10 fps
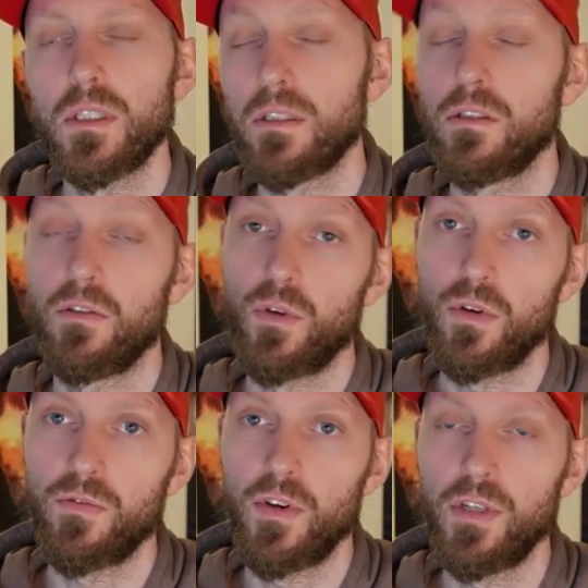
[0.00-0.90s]
It's of
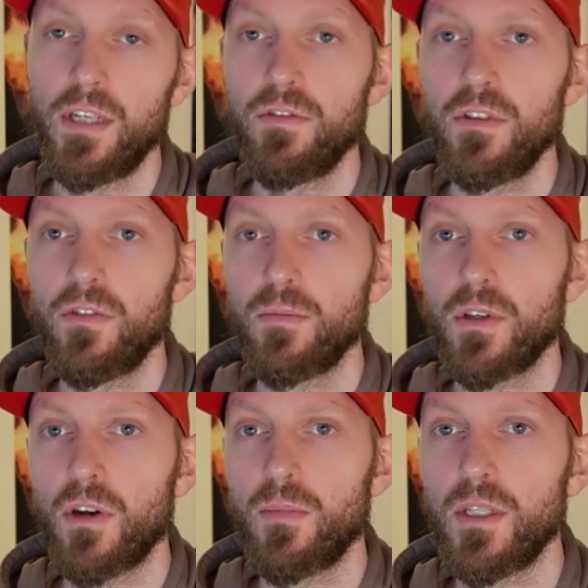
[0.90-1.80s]
course very different from
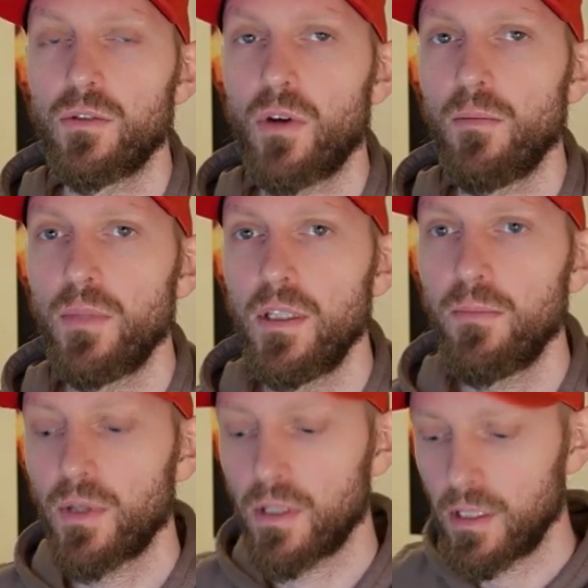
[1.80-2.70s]
company to company,
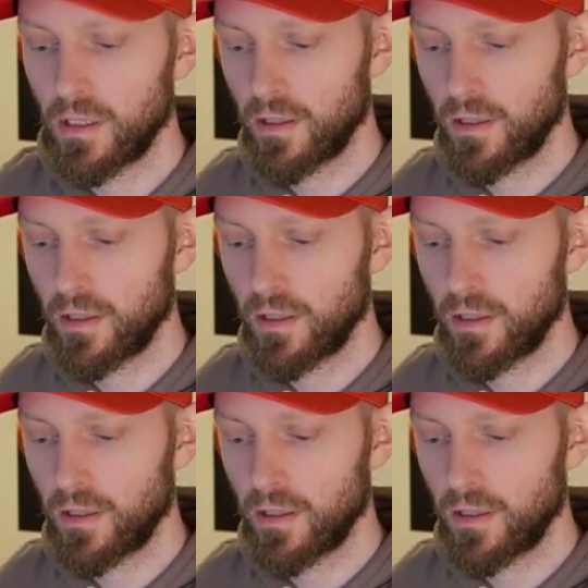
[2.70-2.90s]
but